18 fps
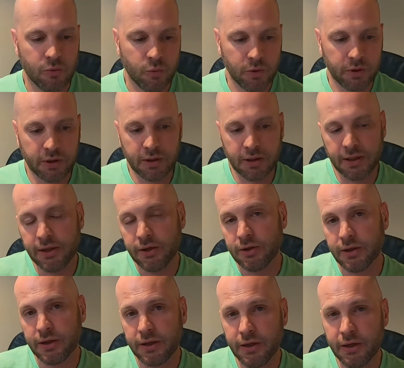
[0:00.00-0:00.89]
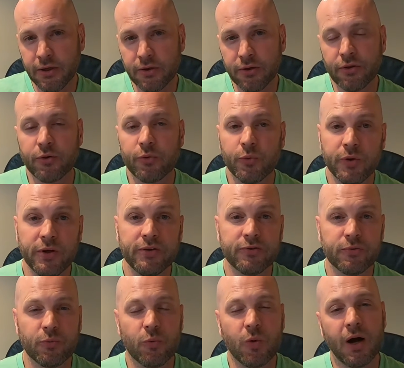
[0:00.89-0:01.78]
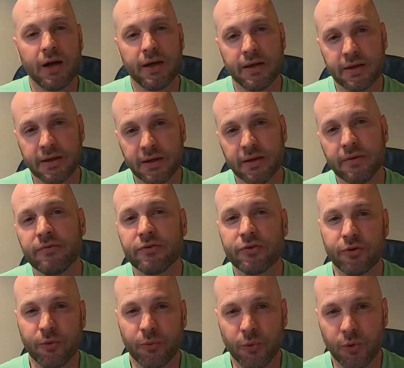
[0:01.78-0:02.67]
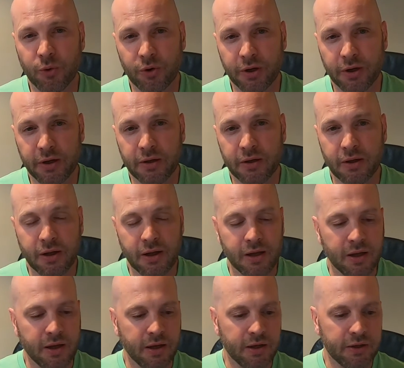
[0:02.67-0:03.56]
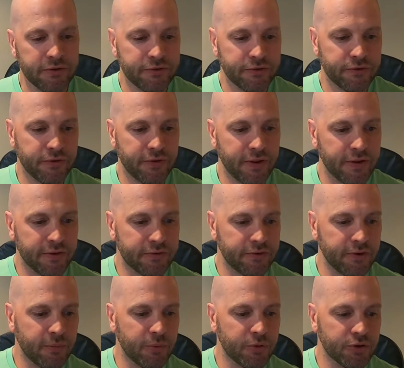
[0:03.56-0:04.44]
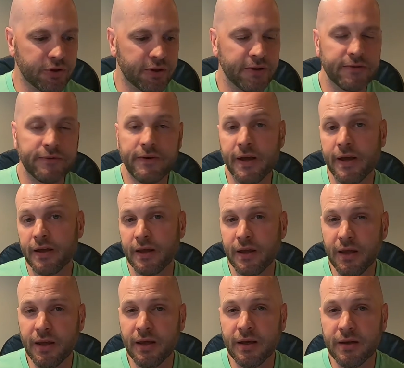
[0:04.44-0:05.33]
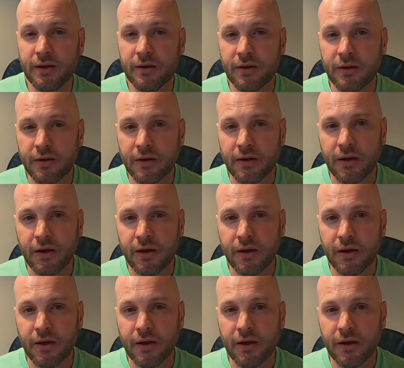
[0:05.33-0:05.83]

When clearly here, the reason why he gives the warning is so that someone can take heed